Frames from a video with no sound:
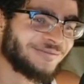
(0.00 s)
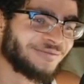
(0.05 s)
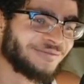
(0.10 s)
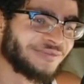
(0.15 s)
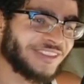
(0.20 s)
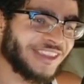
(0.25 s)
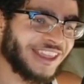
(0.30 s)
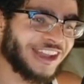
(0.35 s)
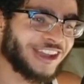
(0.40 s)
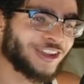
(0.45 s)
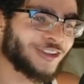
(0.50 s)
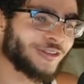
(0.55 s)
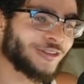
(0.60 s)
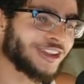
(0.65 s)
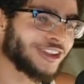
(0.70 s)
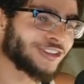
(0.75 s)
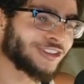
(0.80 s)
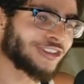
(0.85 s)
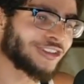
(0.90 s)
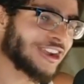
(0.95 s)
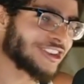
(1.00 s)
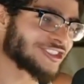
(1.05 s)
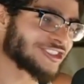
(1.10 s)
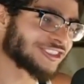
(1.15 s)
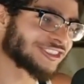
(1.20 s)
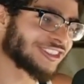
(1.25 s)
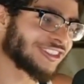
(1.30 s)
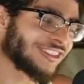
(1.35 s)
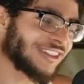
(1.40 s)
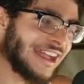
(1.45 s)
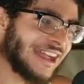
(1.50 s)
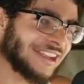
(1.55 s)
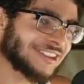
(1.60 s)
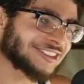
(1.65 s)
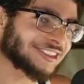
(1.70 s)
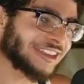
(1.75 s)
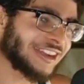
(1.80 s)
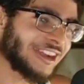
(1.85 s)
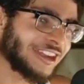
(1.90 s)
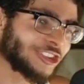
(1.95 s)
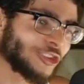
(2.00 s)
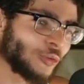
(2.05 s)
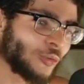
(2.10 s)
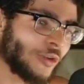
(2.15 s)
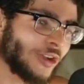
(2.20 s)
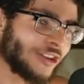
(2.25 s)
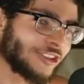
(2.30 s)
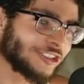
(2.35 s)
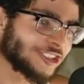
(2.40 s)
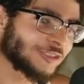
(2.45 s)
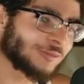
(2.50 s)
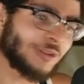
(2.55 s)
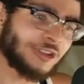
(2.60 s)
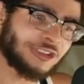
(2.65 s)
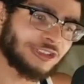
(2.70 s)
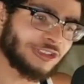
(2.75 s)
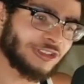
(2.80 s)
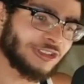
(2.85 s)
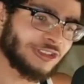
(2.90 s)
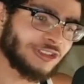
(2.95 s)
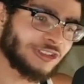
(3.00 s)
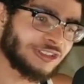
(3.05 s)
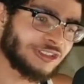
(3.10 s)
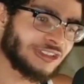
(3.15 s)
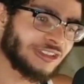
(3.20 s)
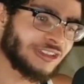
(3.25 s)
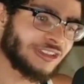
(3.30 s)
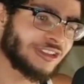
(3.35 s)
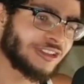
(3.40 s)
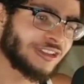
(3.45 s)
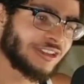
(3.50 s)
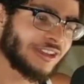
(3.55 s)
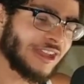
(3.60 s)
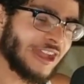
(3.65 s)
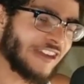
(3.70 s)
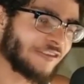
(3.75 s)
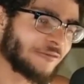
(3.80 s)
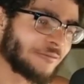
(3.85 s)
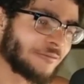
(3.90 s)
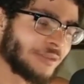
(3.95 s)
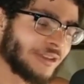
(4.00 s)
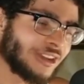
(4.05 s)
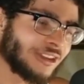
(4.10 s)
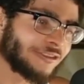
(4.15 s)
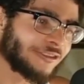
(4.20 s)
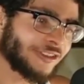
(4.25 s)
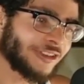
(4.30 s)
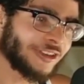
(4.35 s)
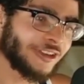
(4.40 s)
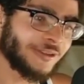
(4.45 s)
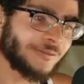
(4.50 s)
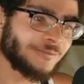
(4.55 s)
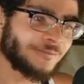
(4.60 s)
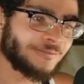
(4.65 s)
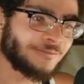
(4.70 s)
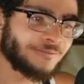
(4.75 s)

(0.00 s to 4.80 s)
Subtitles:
And no, Inuyasha's the last guy to want someone to have pity for him.